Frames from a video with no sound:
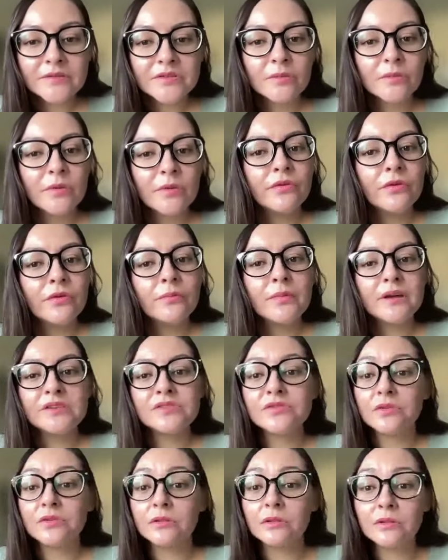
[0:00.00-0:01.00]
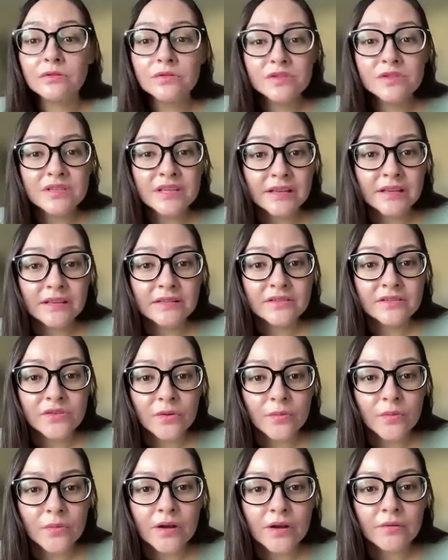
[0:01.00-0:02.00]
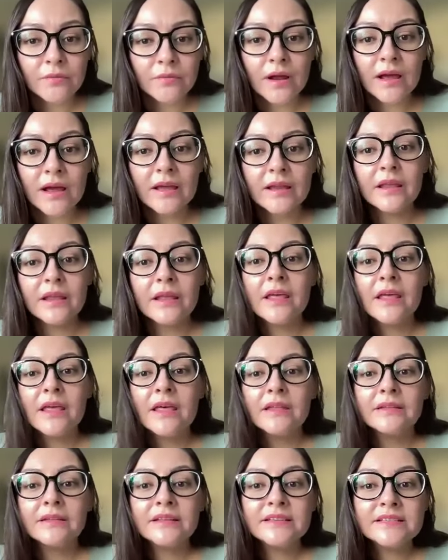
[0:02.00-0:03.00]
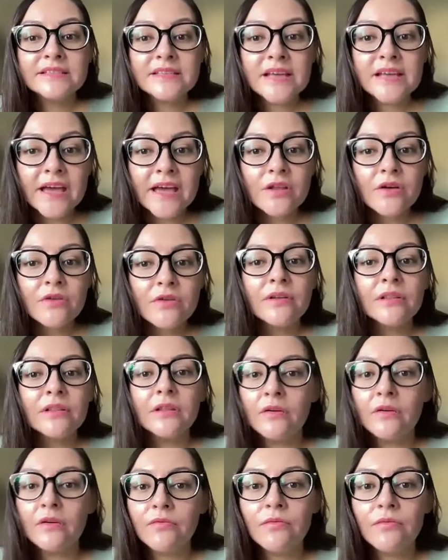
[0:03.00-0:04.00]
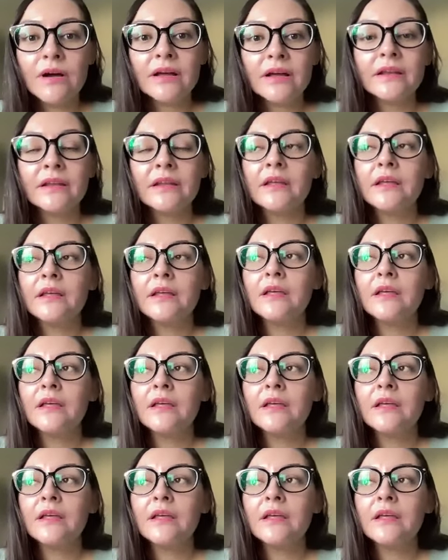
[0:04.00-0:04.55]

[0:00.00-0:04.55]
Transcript: Some of you mentioned losing someone, right? The death of a loved one.